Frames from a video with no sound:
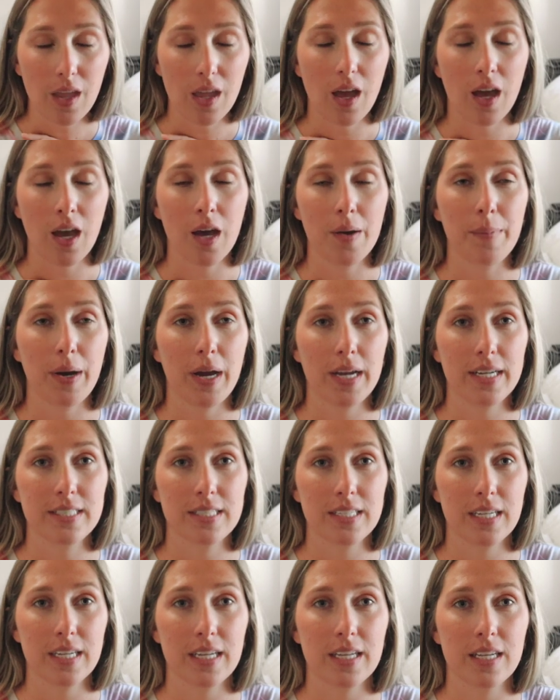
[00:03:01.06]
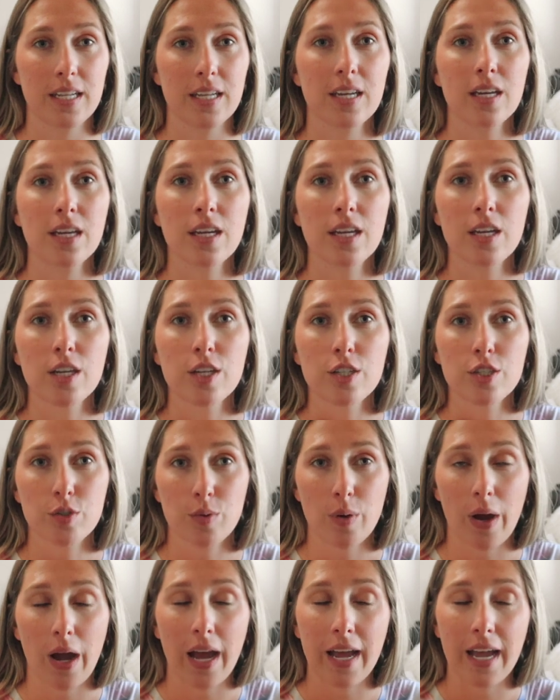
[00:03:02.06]
Um, I did
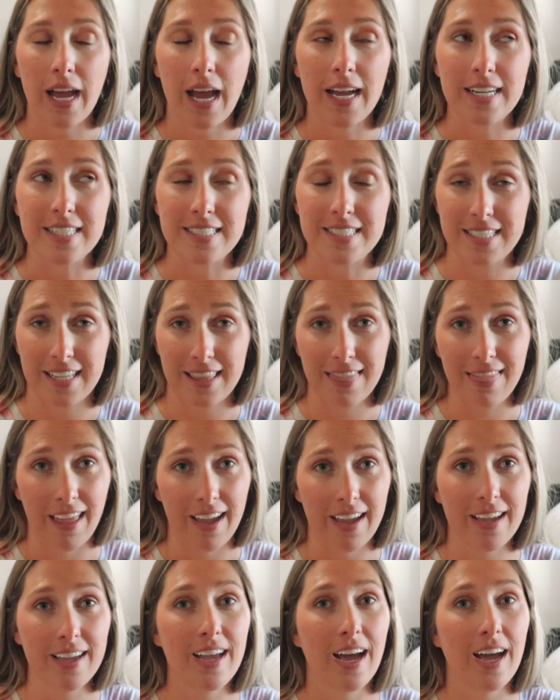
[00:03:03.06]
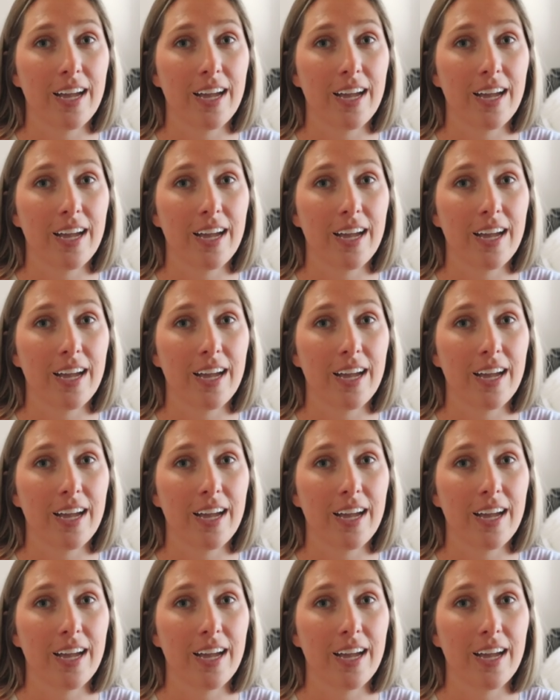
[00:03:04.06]
try, I did like,